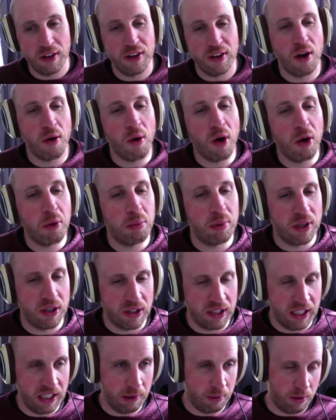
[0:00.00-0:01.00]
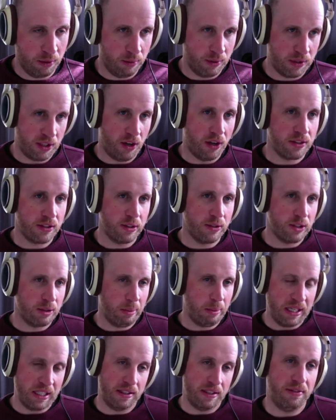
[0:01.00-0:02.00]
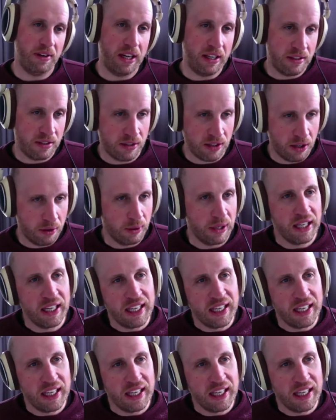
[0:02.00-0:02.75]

no opener keyword was also specified. So